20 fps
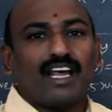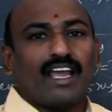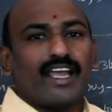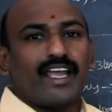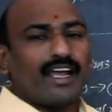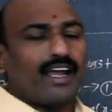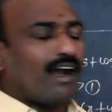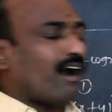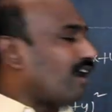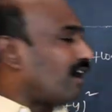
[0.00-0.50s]

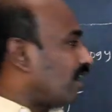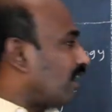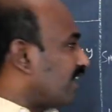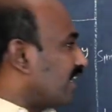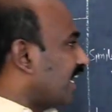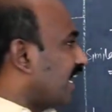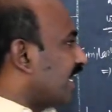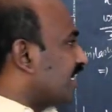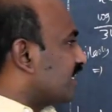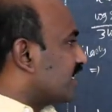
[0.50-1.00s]

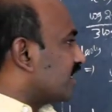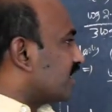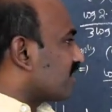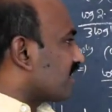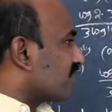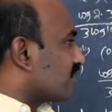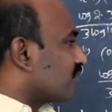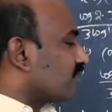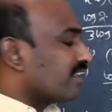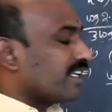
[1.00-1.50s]
I
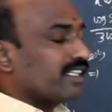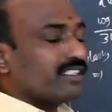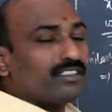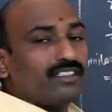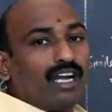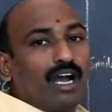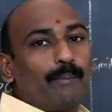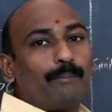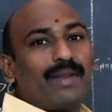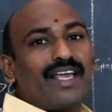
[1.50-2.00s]
discussed
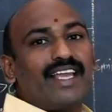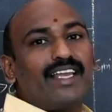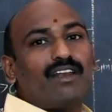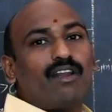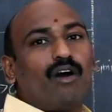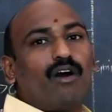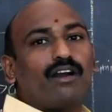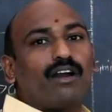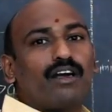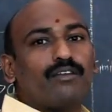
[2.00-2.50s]
that apply
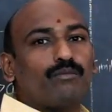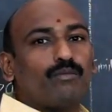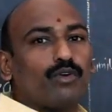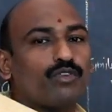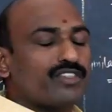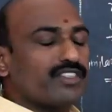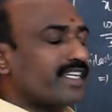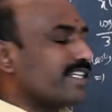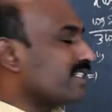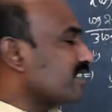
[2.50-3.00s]
log on
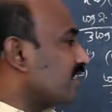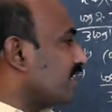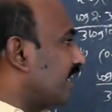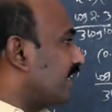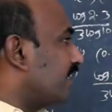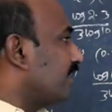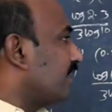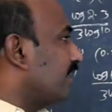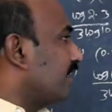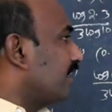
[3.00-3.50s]
both sides
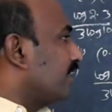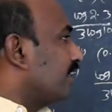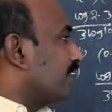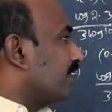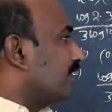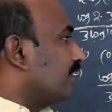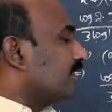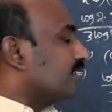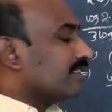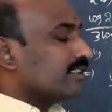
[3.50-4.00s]
and
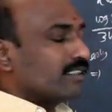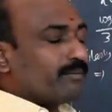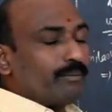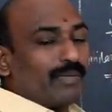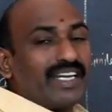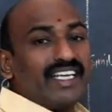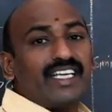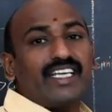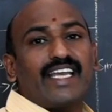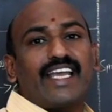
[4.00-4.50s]

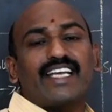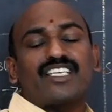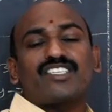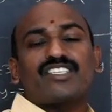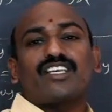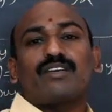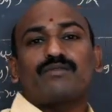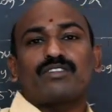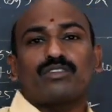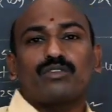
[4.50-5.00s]
bring x
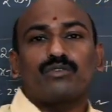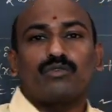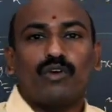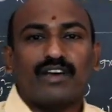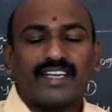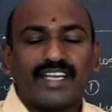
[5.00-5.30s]
terms to